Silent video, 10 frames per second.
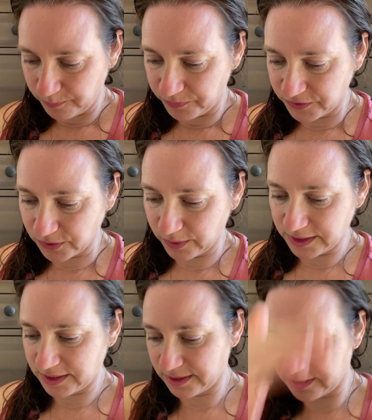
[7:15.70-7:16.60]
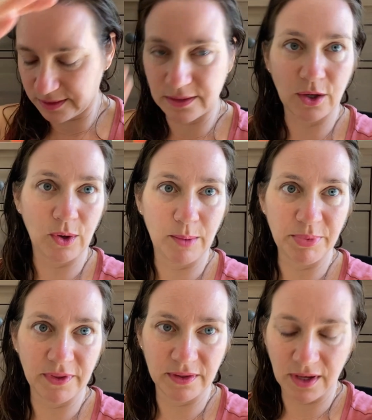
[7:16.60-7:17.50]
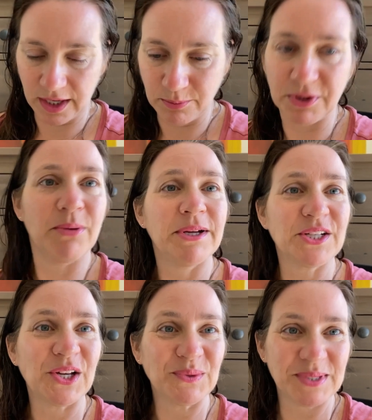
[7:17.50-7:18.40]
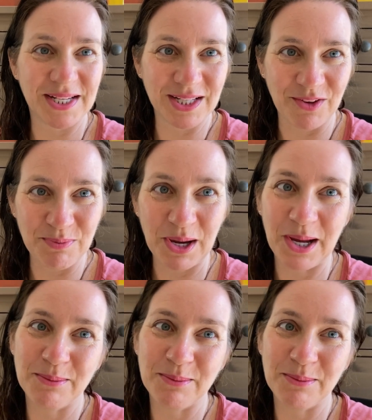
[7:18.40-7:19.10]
So I did go up in the line, but then my daughter was left behind.